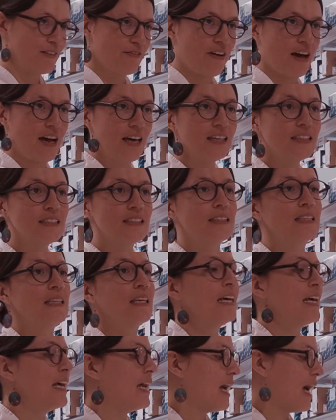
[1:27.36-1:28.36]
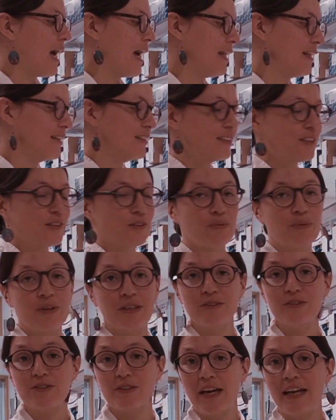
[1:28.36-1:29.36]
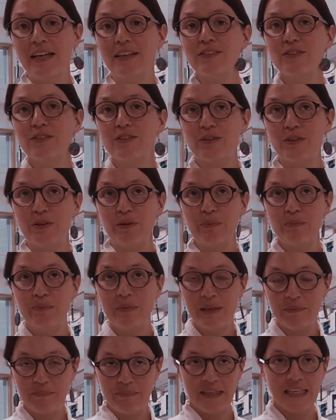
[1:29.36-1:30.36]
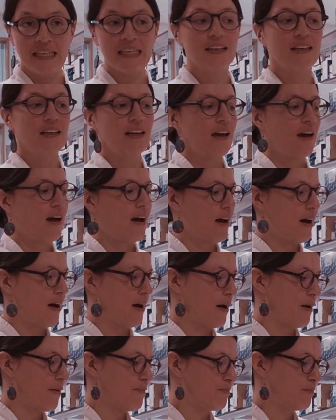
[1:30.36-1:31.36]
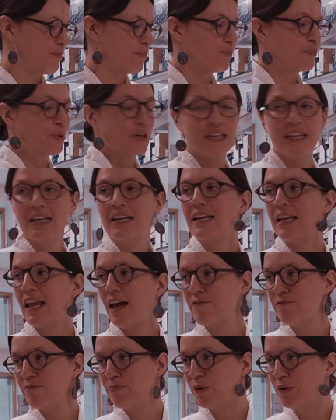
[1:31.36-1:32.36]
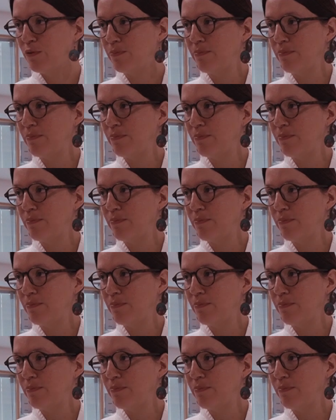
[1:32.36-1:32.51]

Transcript: device, and we're trying to mimic breathing-like